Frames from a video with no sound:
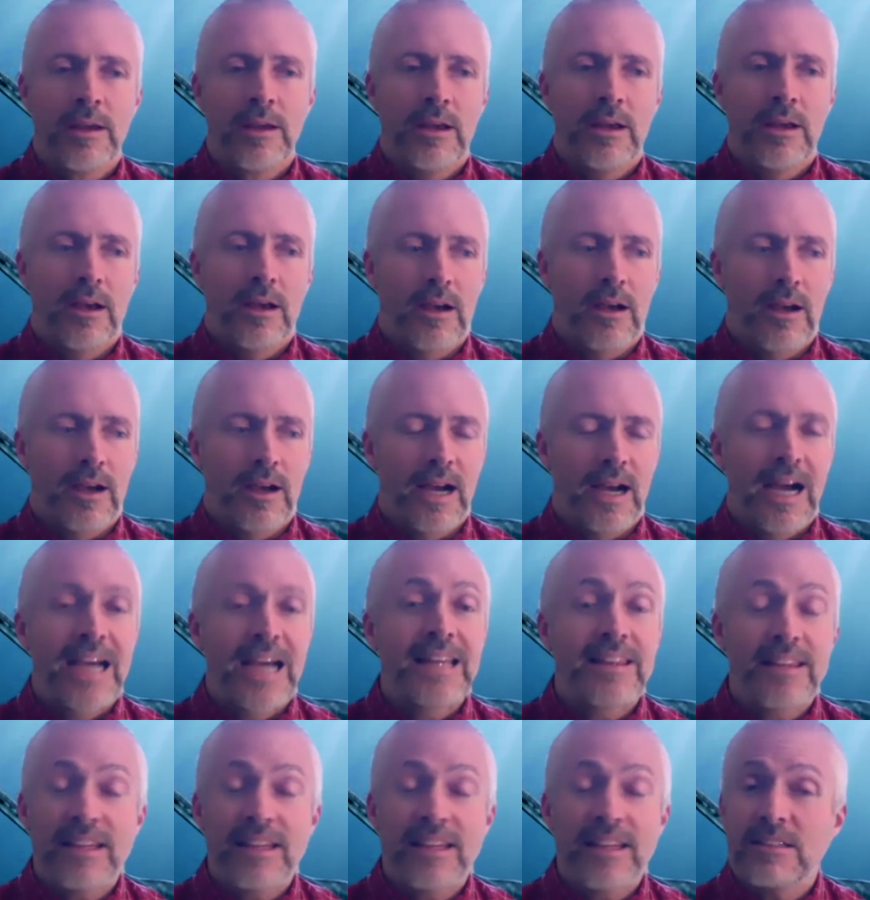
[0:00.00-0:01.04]
I
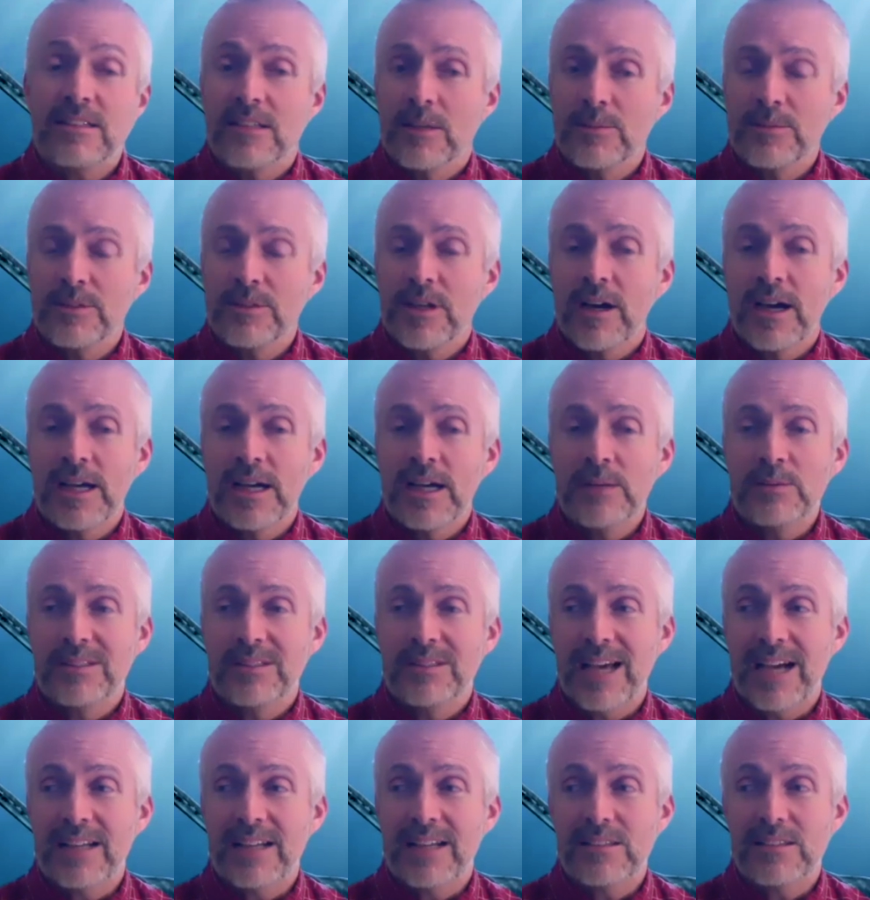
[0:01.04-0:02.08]
think sometimes
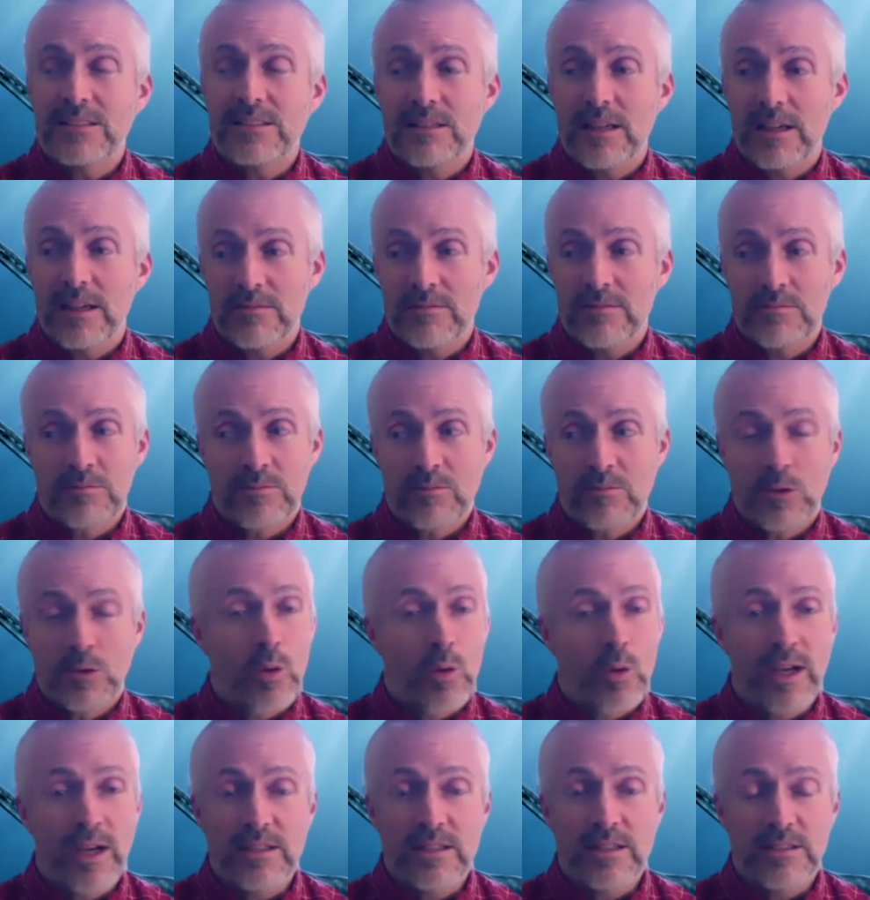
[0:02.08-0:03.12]
that's
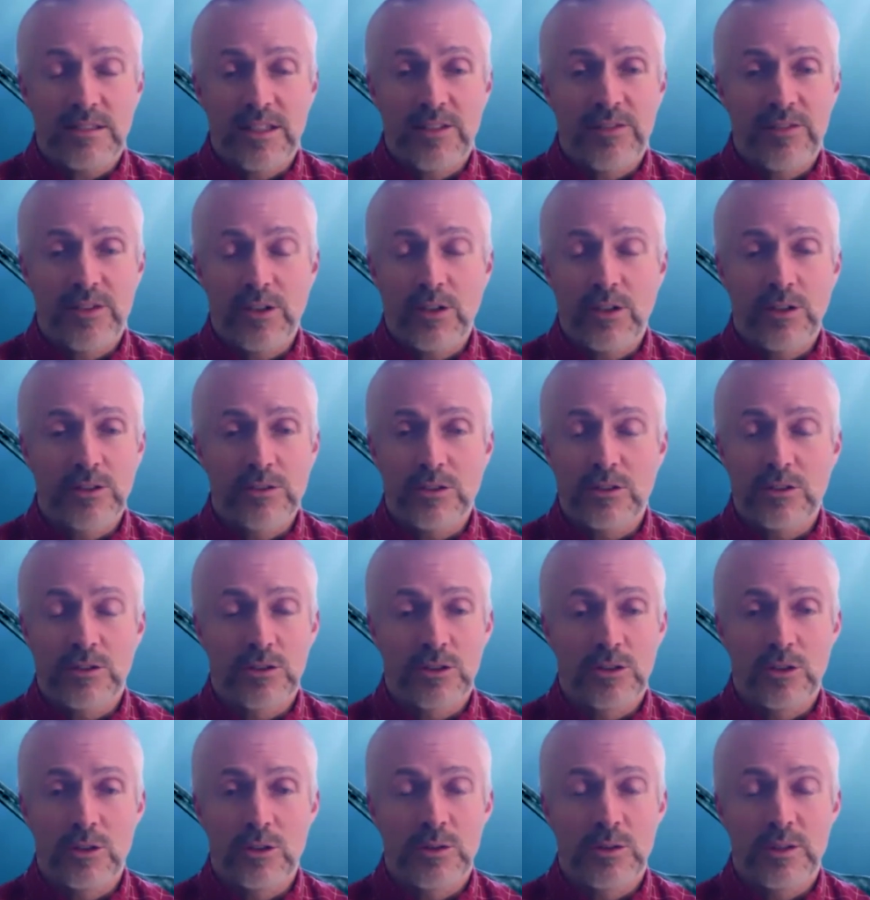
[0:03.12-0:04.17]
quite difficult to
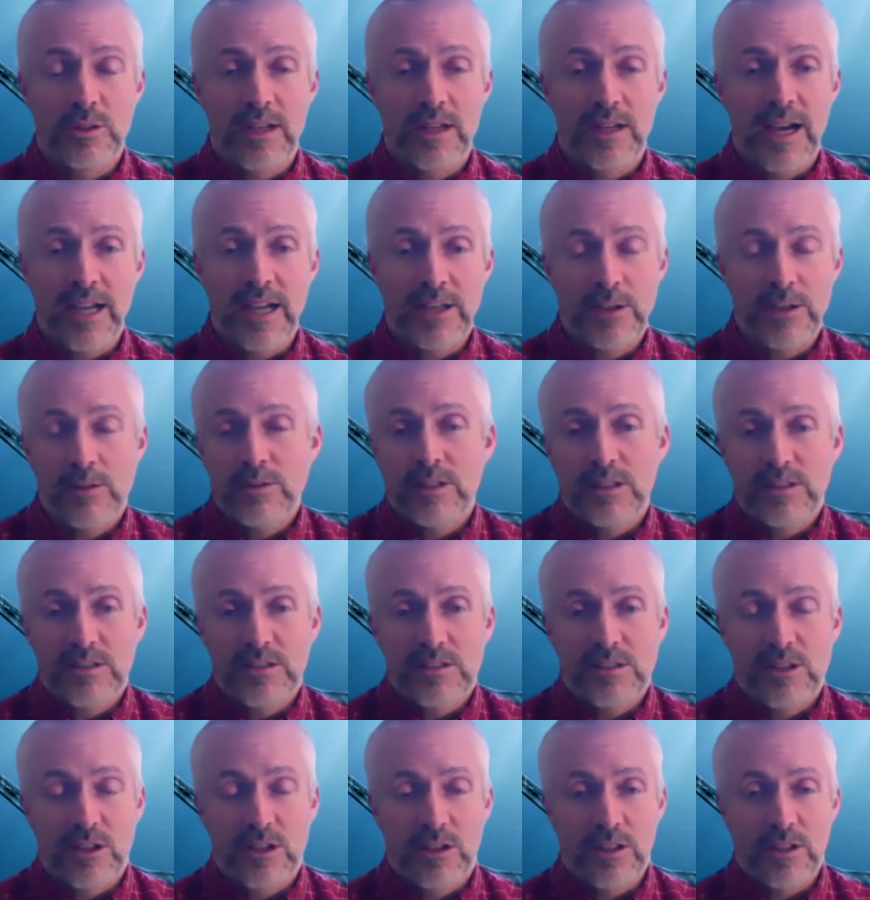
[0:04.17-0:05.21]
do, and I don't
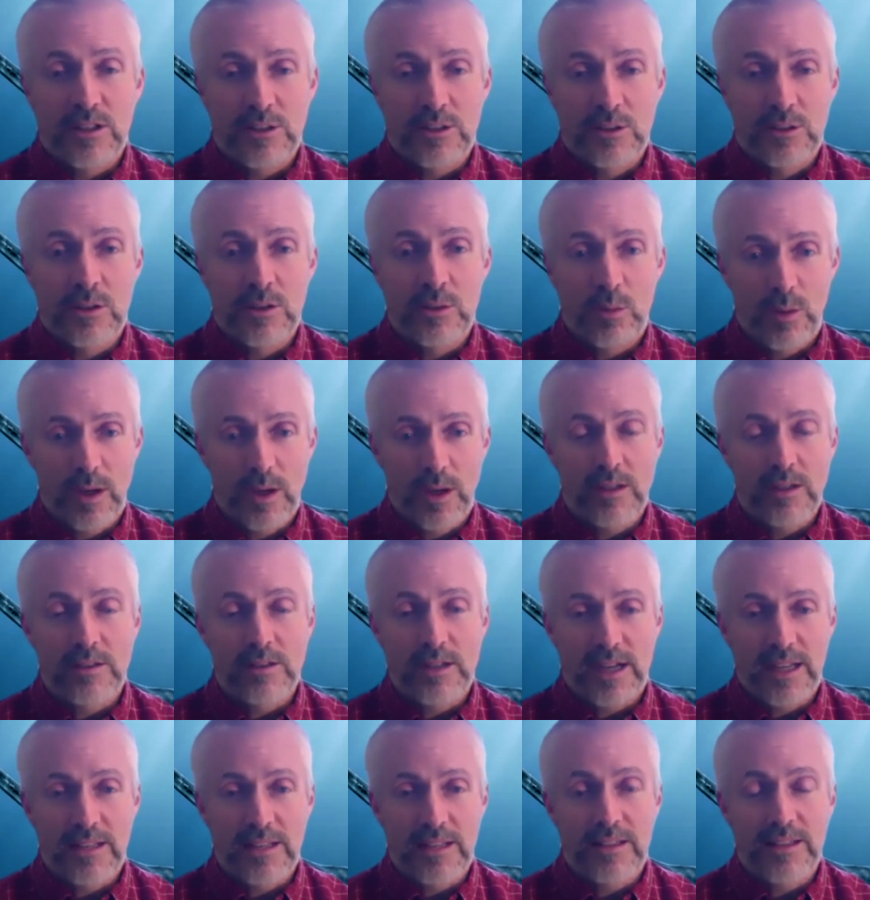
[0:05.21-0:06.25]
necessarily do it well.
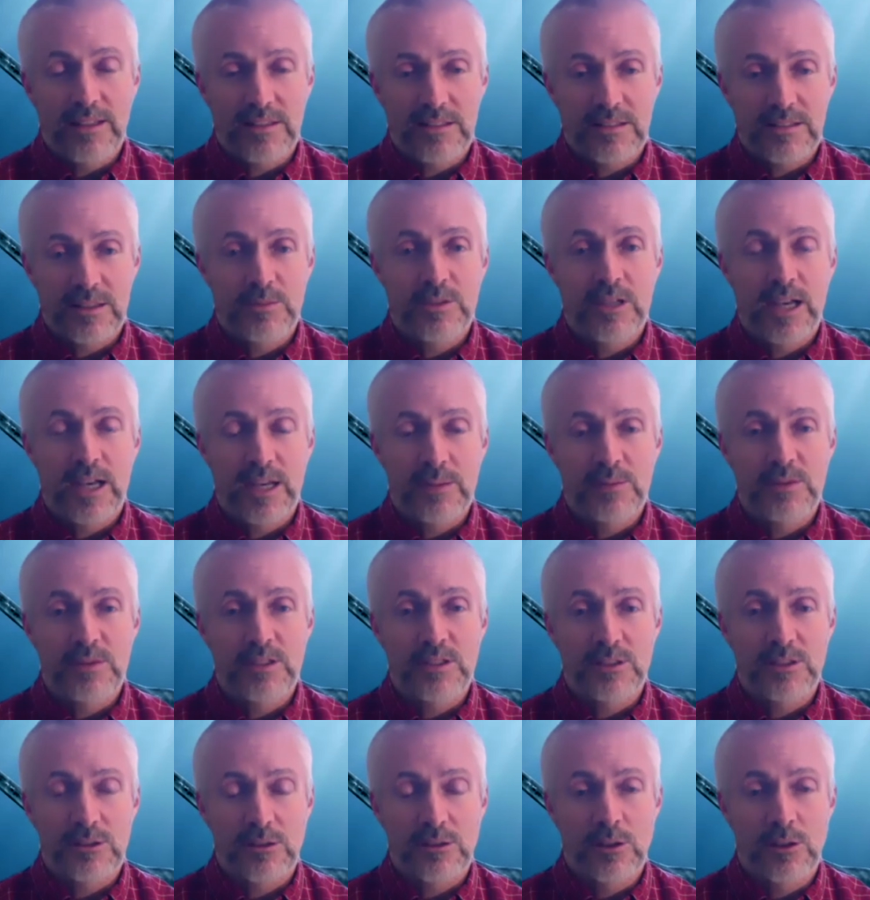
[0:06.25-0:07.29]
I think sometimes it
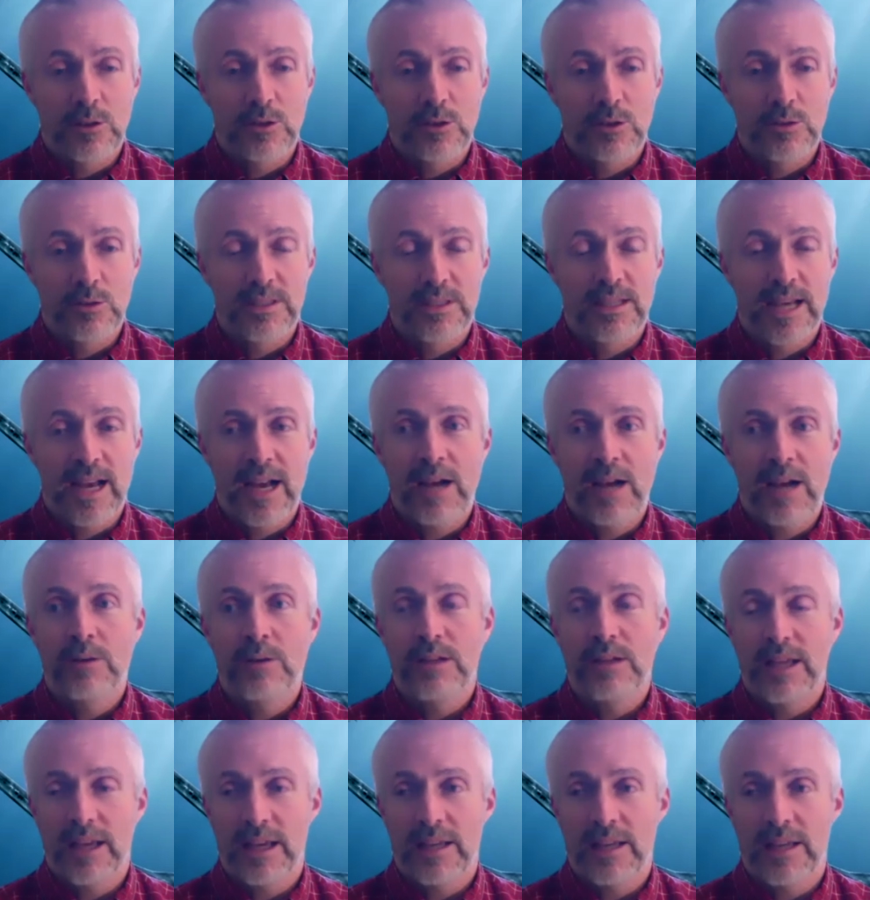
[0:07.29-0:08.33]
slows me down,
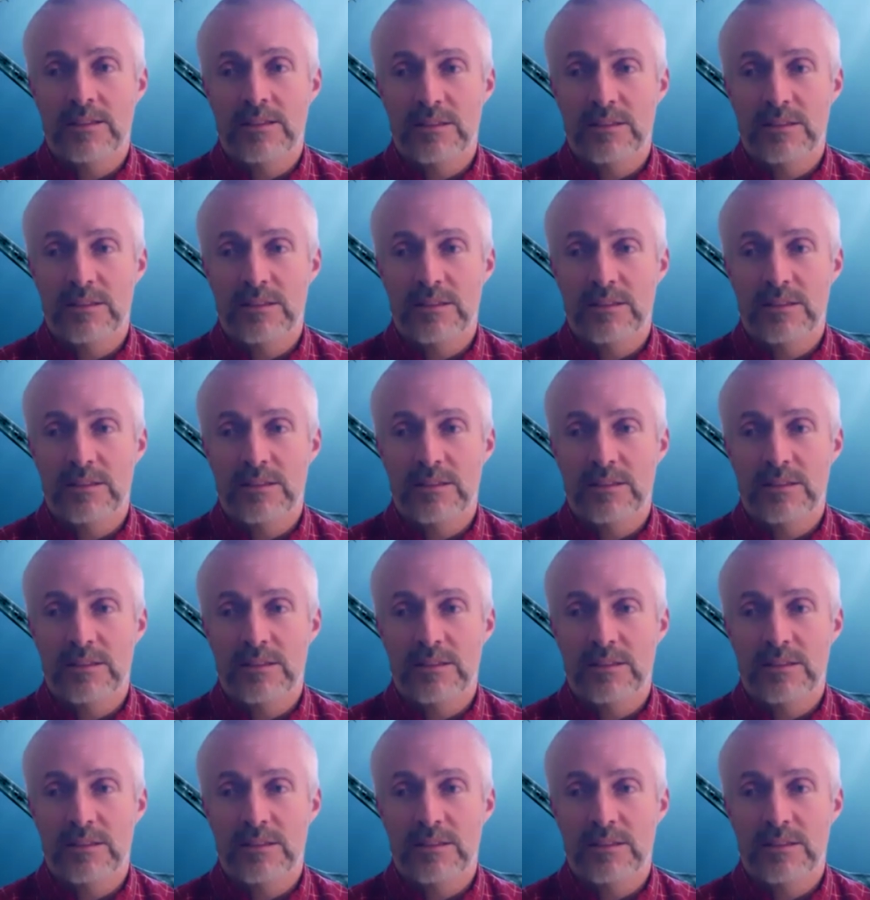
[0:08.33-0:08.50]
and